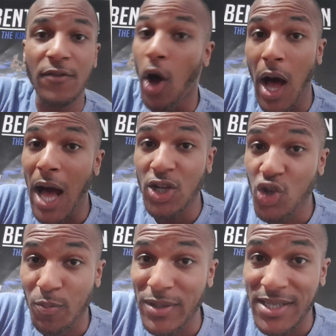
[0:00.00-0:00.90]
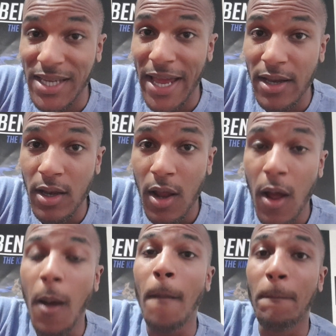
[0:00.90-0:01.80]
Not 100%,
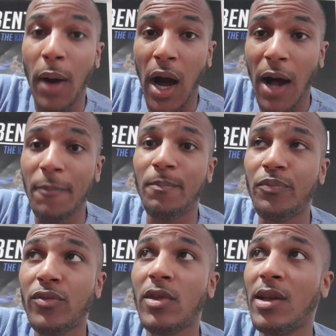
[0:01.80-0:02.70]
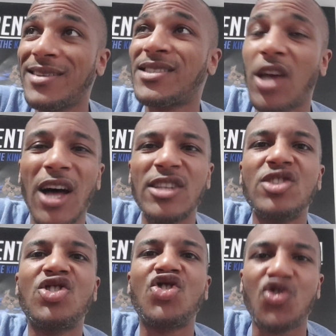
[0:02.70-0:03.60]
but certain
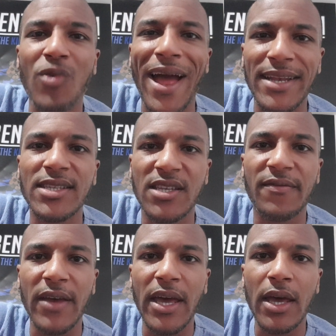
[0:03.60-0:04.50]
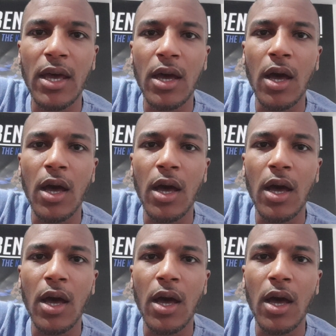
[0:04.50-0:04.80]
strands of it,